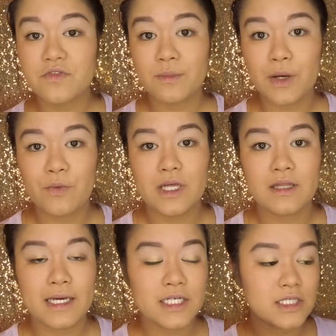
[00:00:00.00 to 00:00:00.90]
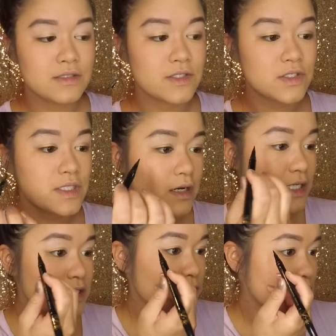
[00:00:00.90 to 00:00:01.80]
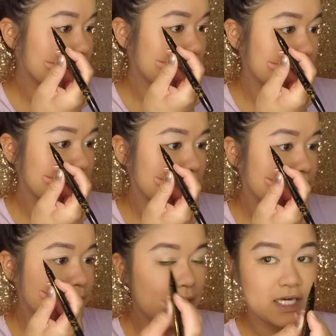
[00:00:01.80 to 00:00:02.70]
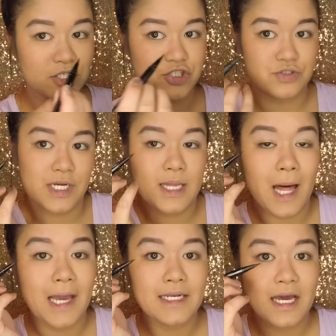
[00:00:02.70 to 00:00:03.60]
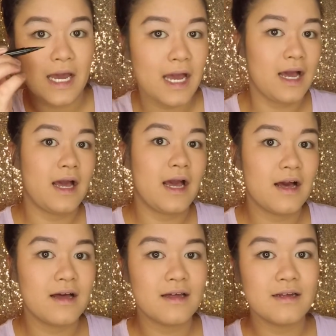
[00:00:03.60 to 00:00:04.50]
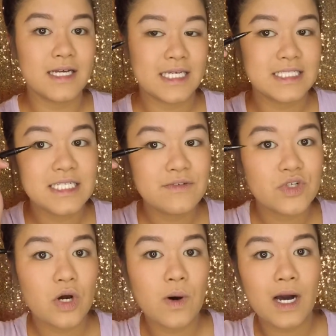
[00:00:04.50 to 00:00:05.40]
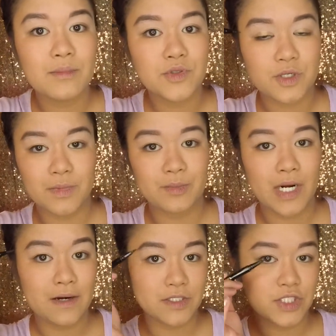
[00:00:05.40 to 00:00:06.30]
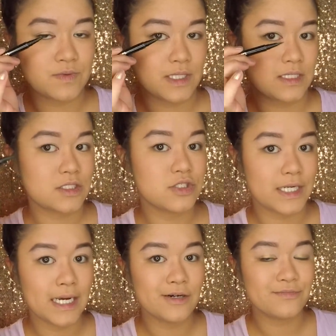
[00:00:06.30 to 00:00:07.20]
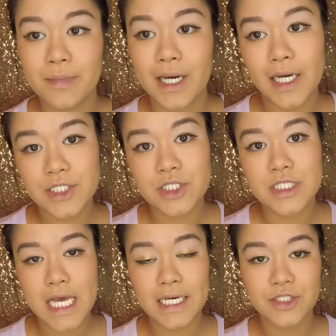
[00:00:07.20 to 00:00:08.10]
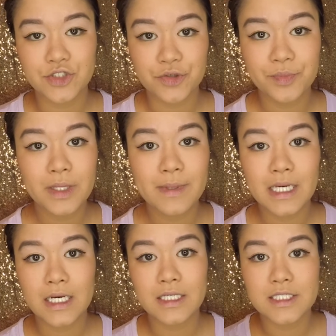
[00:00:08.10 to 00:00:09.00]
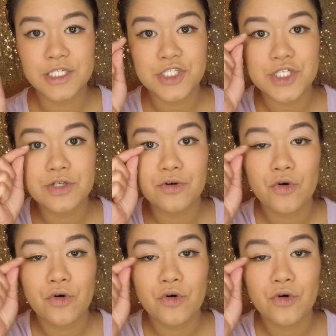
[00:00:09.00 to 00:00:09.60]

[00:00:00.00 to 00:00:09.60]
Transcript: for my wing liner, literally all I did was like make a straight line. Like it didn't even go up toward my brow, it just went like straight out. My eyes look sad and droopy because it's just